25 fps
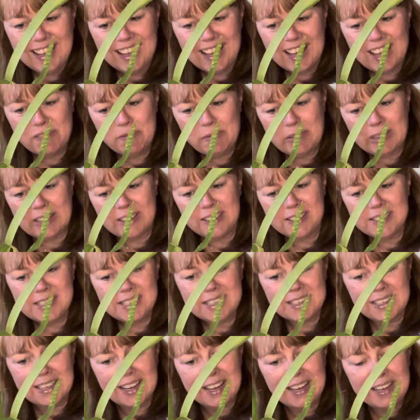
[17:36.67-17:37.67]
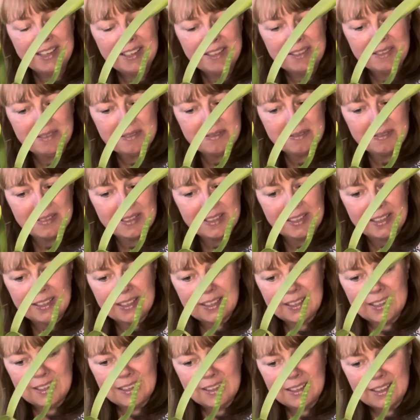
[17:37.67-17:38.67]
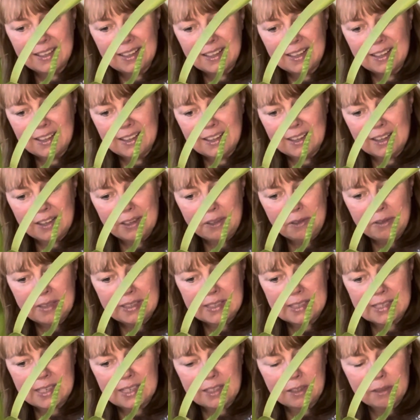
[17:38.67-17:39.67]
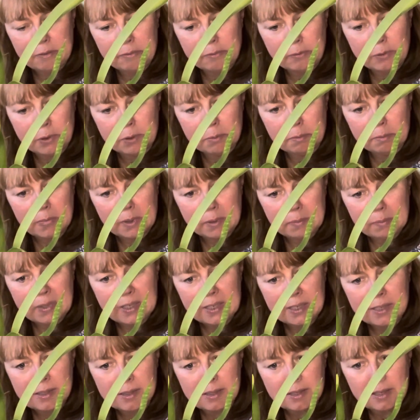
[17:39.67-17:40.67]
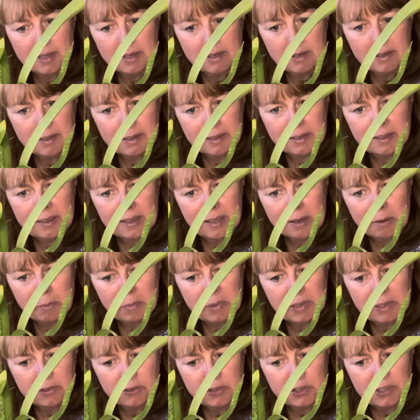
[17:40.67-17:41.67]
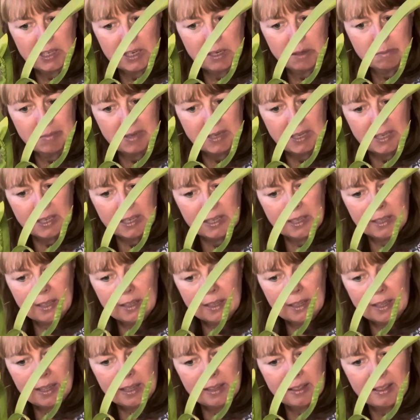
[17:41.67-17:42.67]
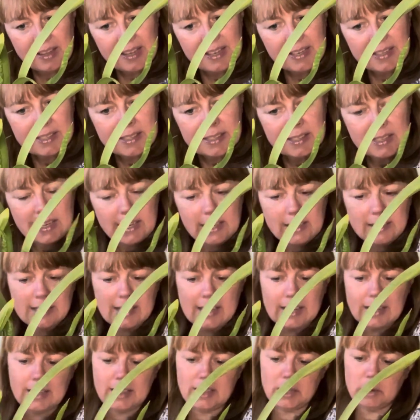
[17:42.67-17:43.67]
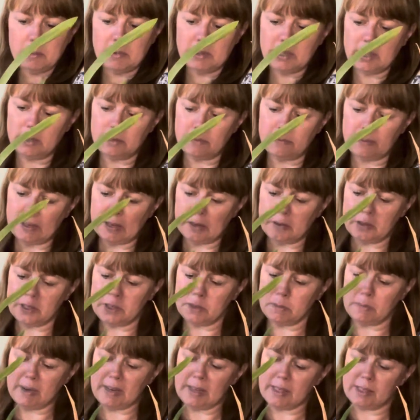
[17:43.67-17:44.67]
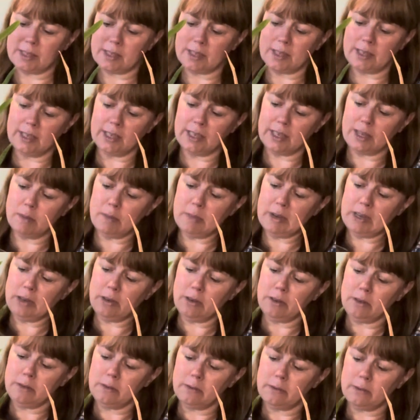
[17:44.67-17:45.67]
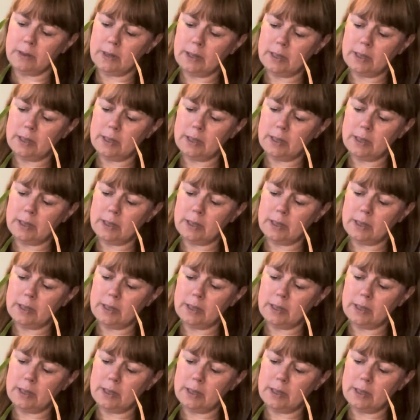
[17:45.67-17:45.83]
And because they're kind of, I don't want to say deformed, but because they are that weird shape, that's exactly where your flower spike's going to come out of.